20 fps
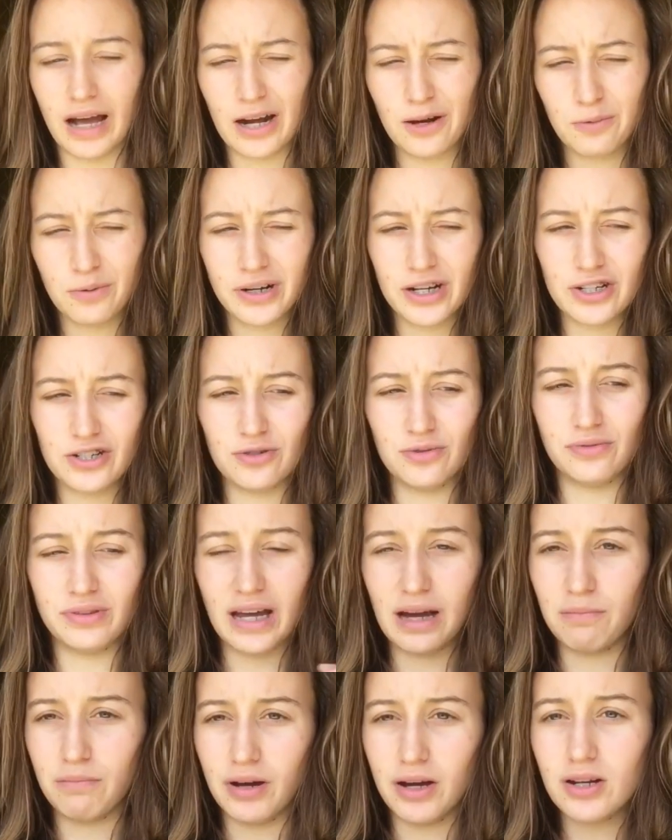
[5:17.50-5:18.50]
I don't want to do
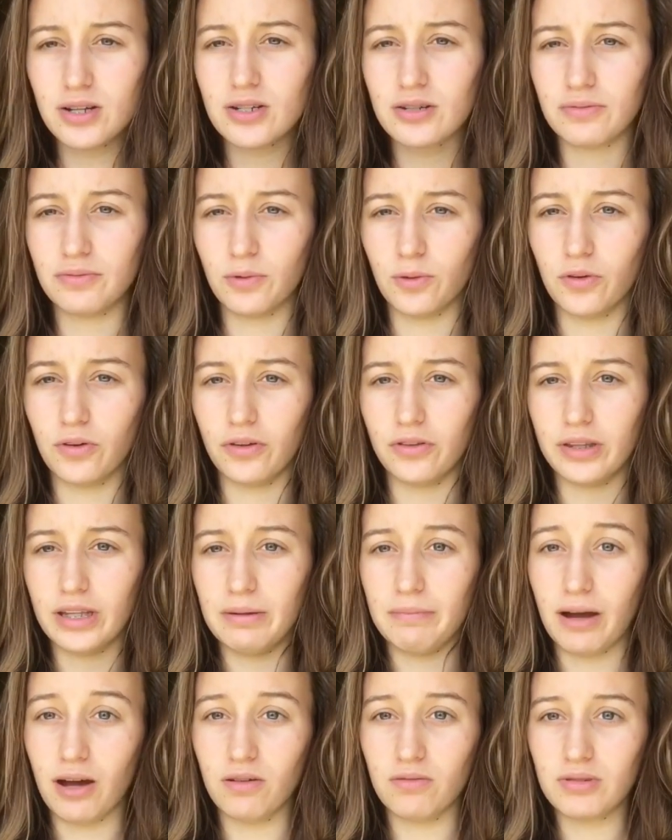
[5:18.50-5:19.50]
that much for
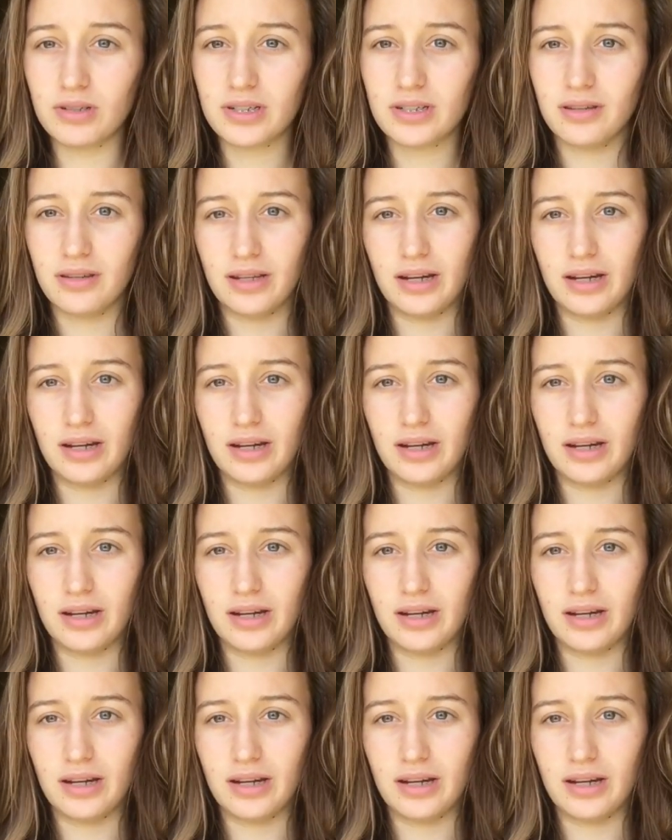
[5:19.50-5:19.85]
the amount